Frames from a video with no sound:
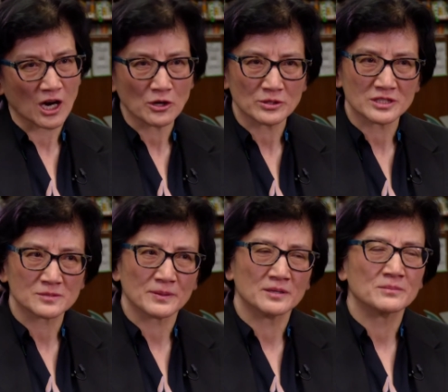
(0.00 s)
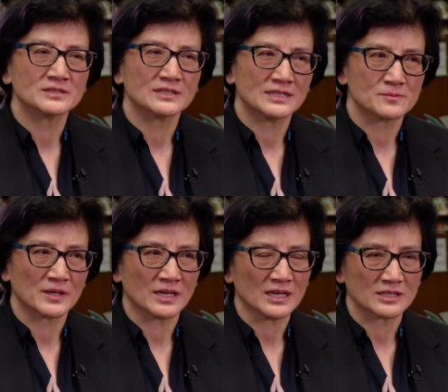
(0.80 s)
How could speak, Miss Lee
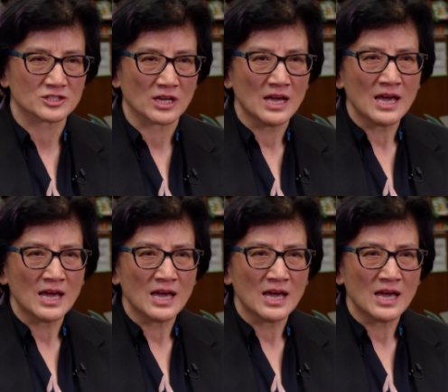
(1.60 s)
speak English?